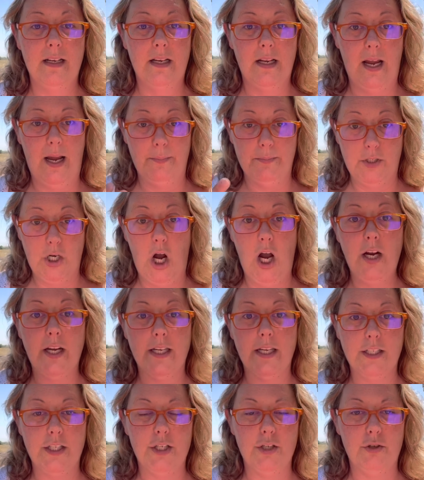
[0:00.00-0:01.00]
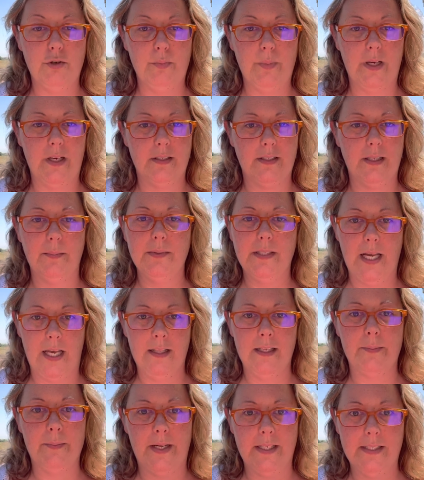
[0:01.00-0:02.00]
I'm talking to you because I'm
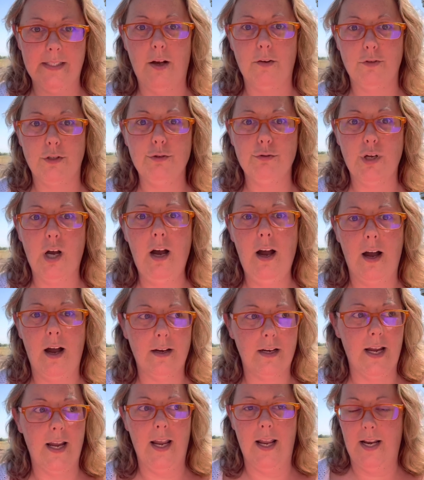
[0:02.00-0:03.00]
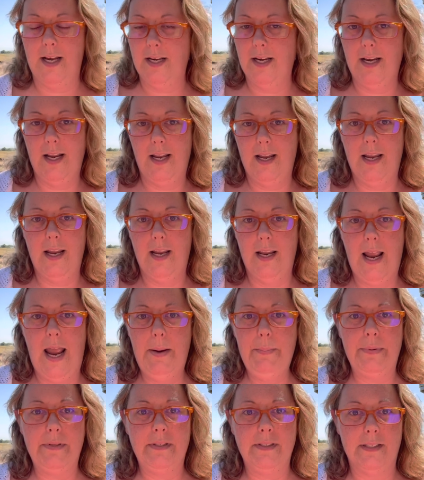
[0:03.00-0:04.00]
telling myself to talk and it
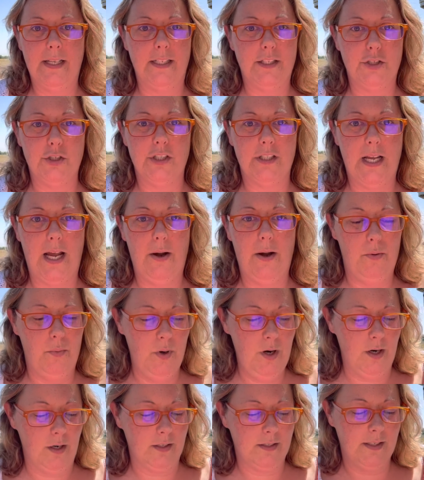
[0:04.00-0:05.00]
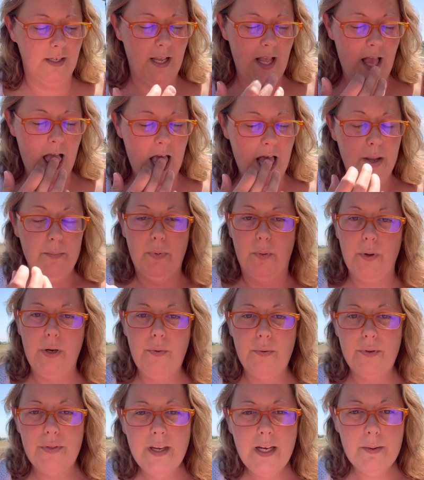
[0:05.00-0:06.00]
happens. That's just how it works. But we
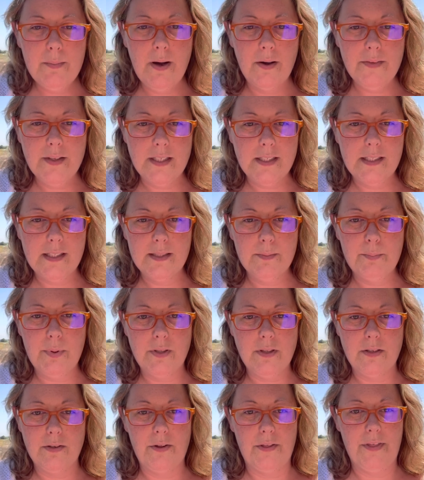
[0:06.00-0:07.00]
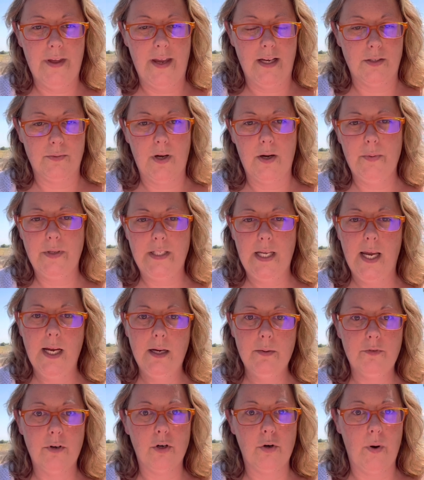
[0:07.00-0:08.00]
don't think about these simple little things, right? We take
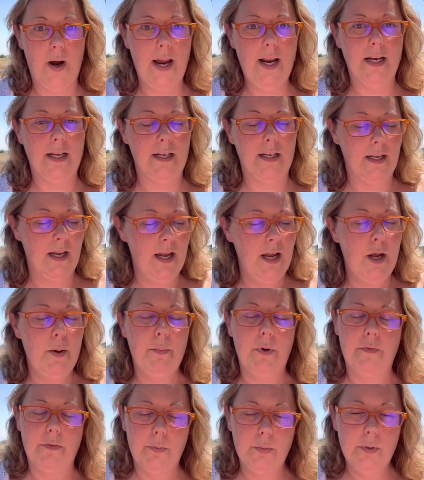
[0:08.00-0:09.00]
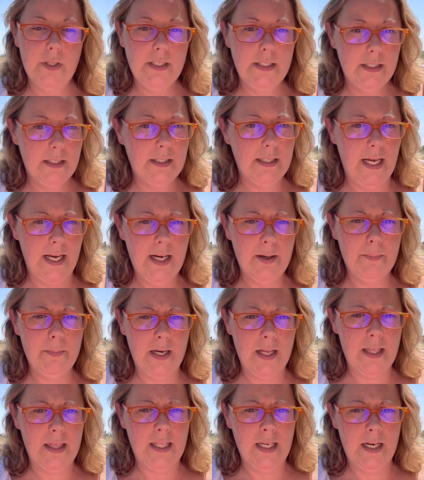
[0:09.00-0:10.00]
them for granted. But if you really take a
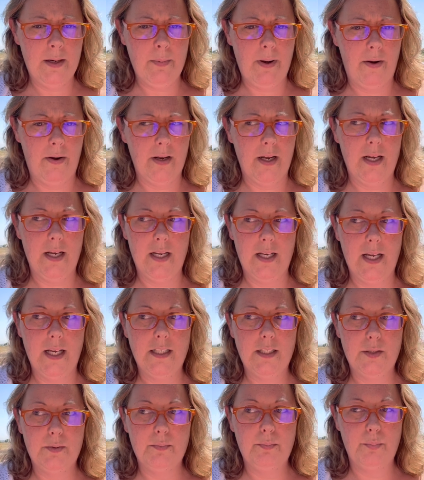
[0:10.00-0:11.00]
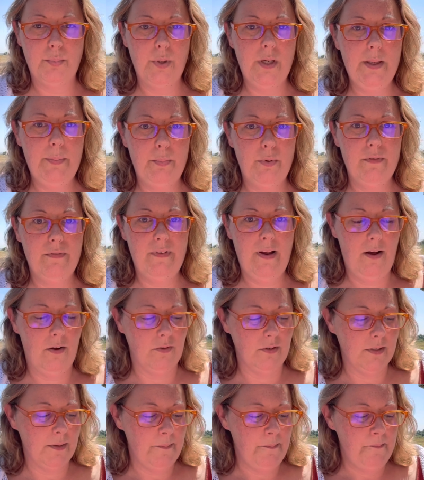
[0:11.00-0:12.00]
minute and think about it, it's pretty
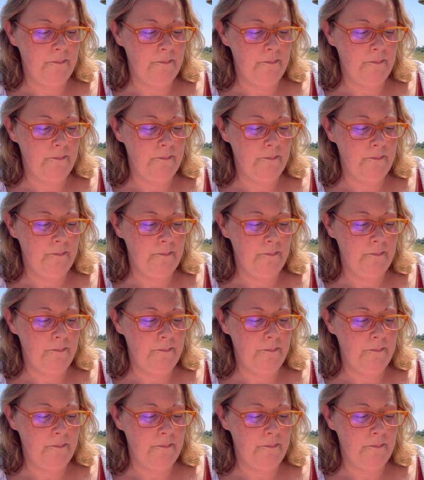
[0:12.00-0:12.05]
profound.